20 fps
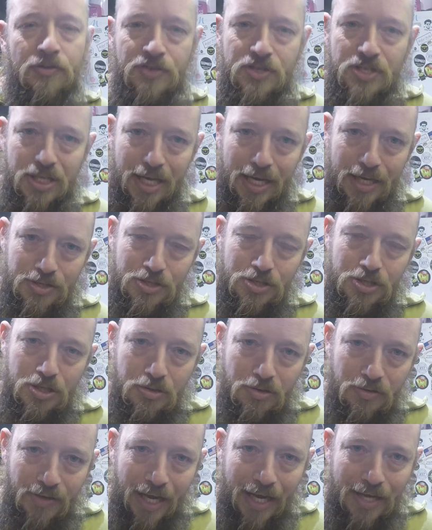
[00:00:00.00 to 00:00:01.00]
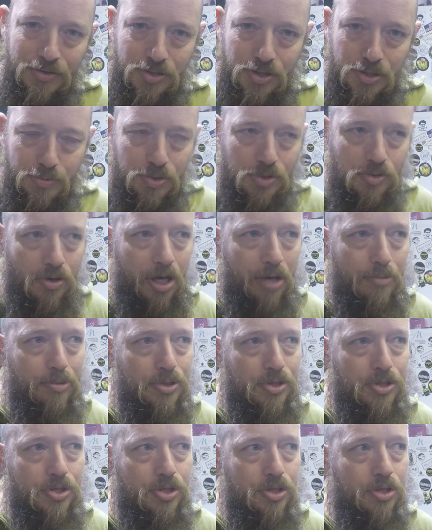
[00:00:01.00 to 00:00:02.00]
to get to 2,000 subscribers
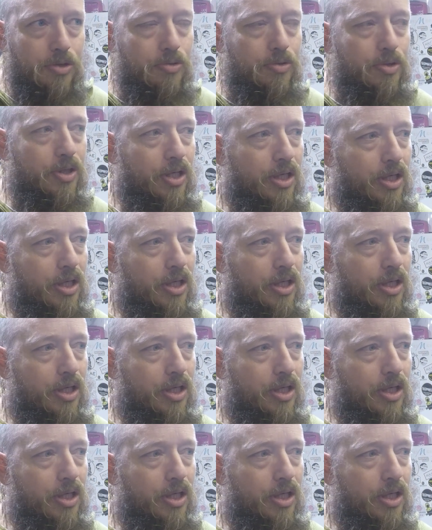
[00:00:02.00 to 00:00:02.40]
soon.